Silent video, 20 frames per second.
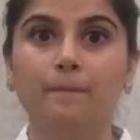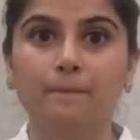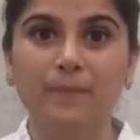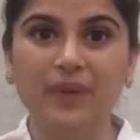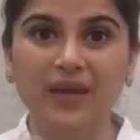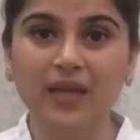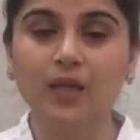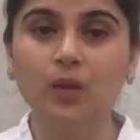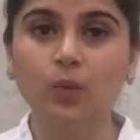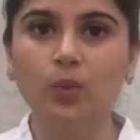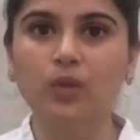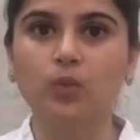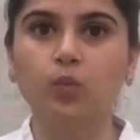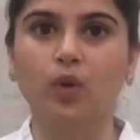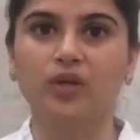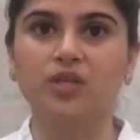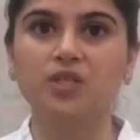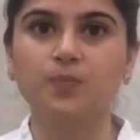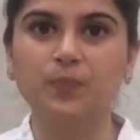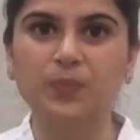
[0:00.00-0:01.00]
Begin with
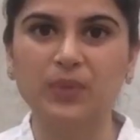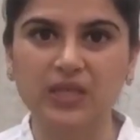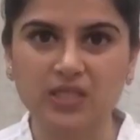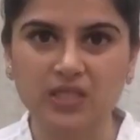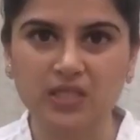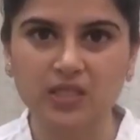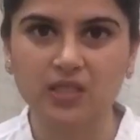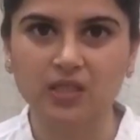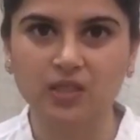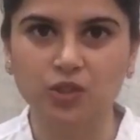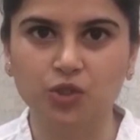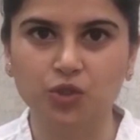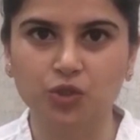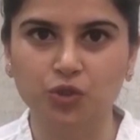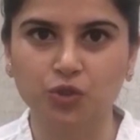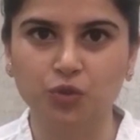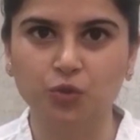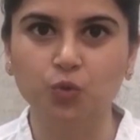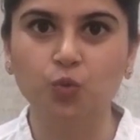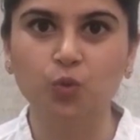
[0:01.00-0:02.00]
what is personal to
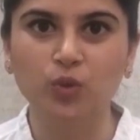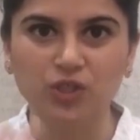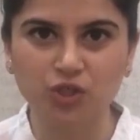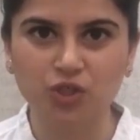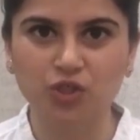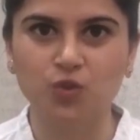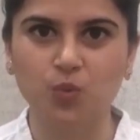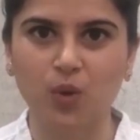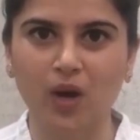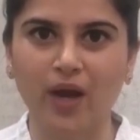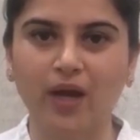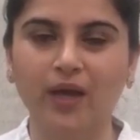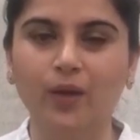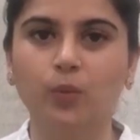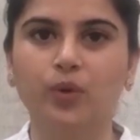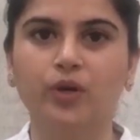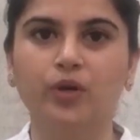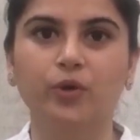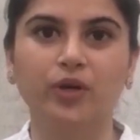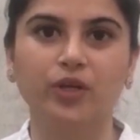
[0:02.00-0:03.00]
you, which is why
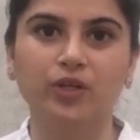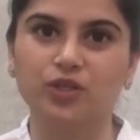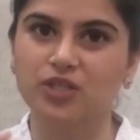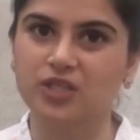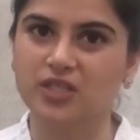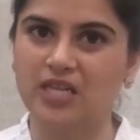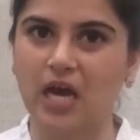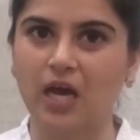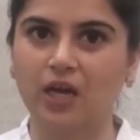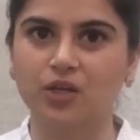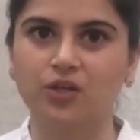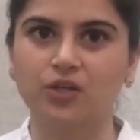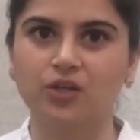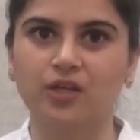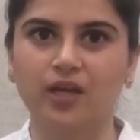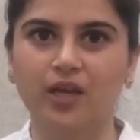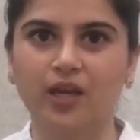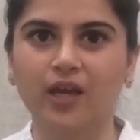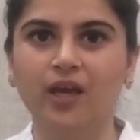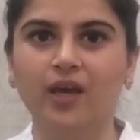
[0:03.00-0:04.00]
we're going to start
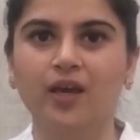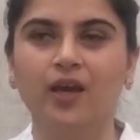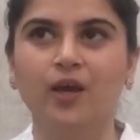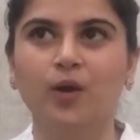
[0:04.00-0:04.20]
today